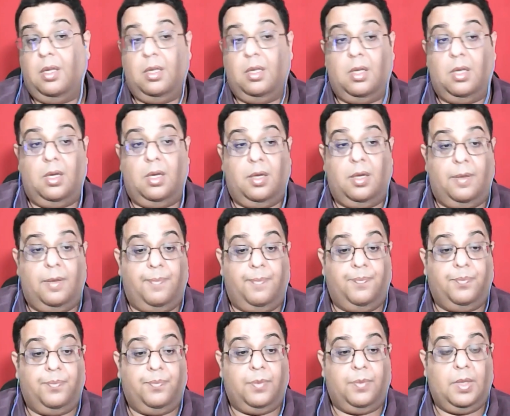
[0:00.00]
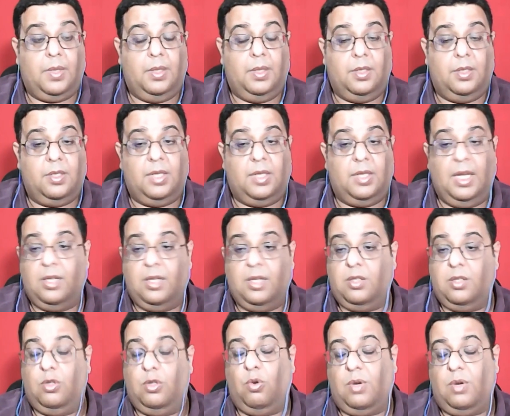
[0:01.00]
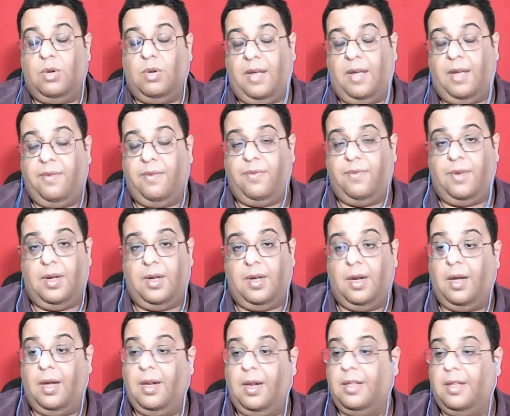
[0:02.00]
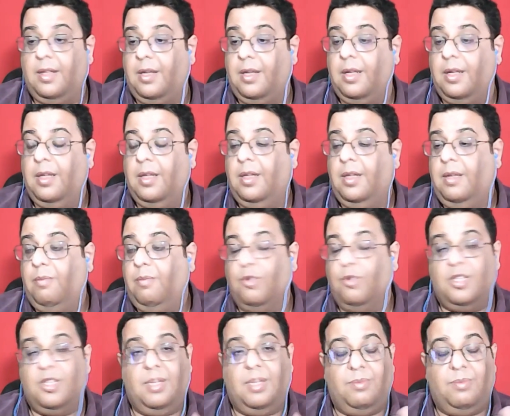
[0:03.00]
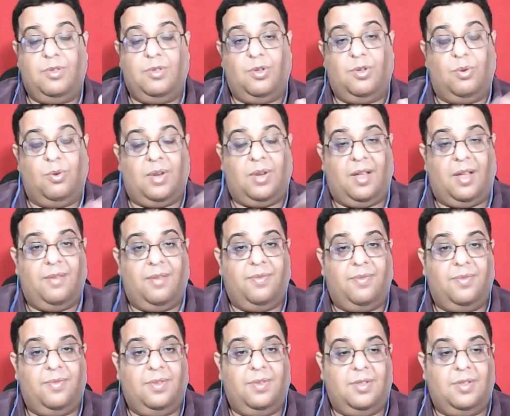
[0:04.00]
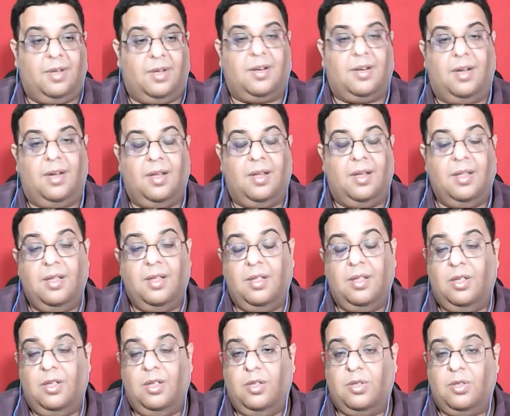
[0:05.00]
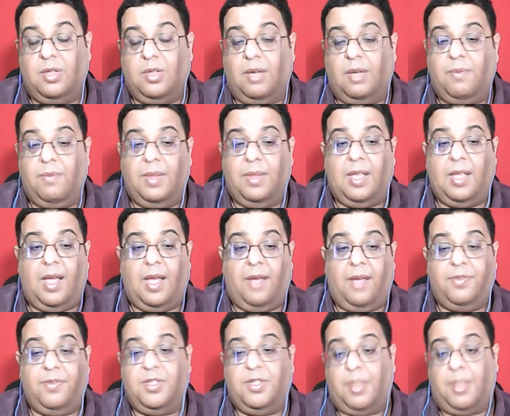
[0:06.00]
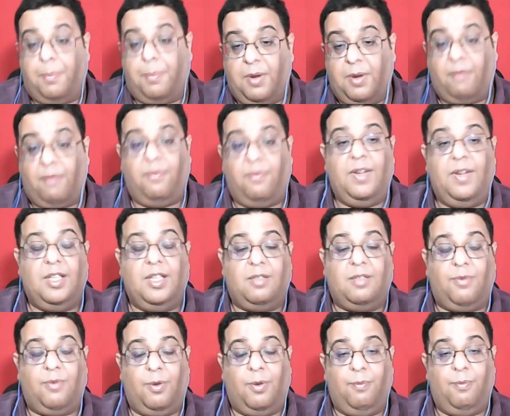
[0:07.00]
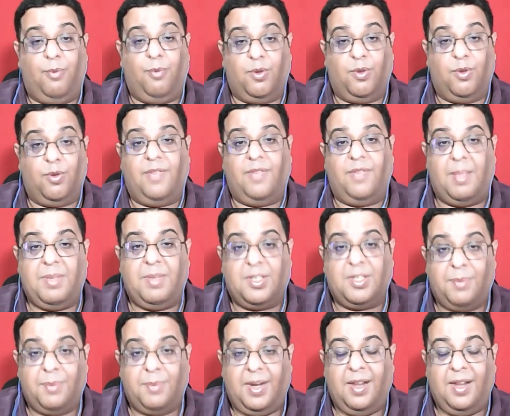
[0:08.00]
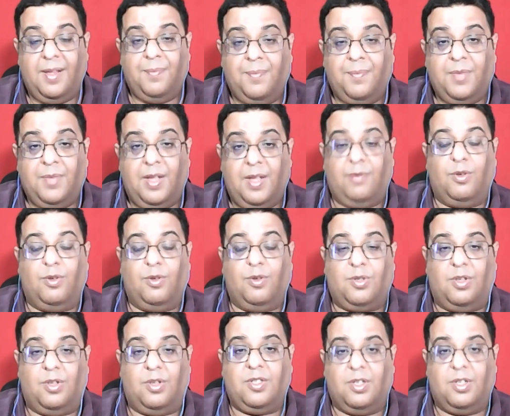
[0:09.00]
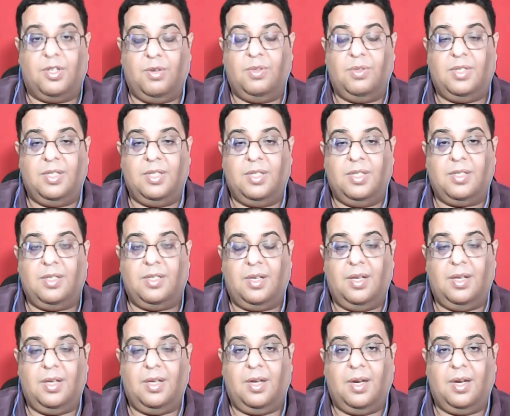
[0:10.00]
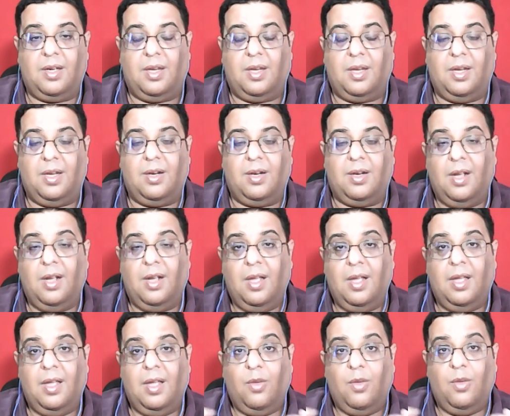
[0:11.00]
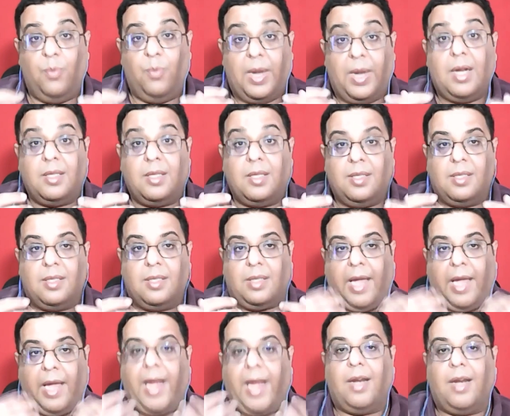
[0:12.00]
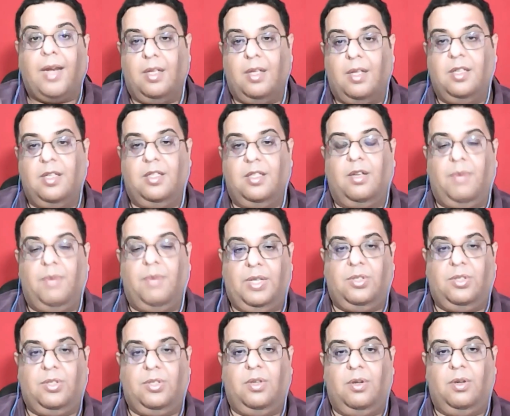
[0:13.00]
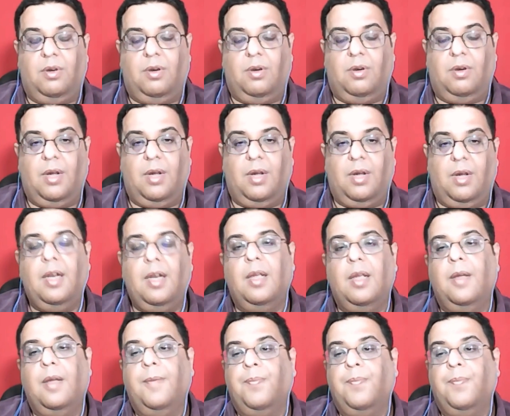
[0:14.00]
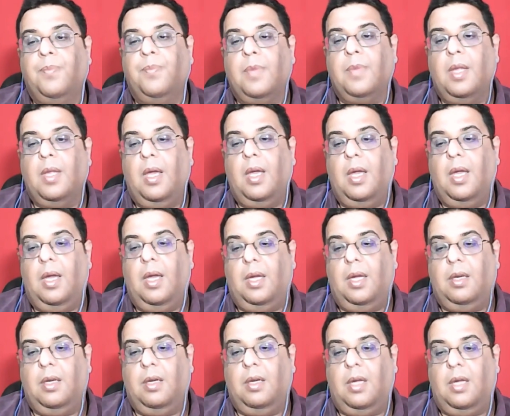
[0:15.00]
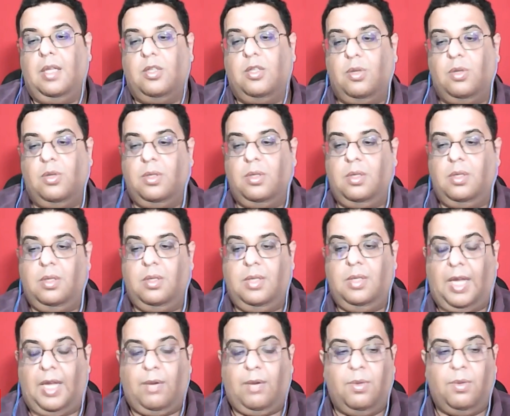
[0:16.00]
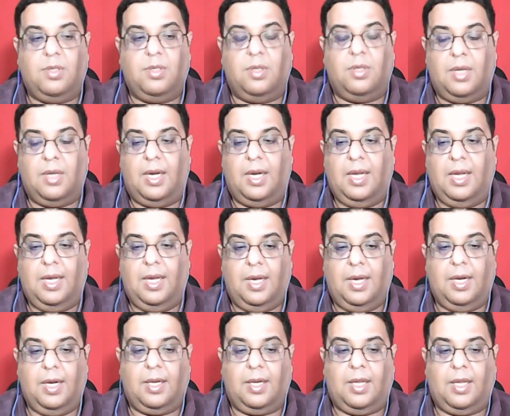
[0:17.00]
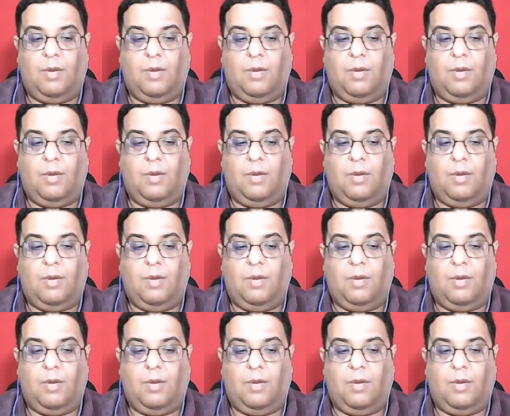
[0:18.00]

Um, the Sikhs don't have halal and the Muslims don't have jhatka. So then will they have separate fleets for both of them as well if those constituencies uh, are created? Where does this end is the question, right? And and so that was really it.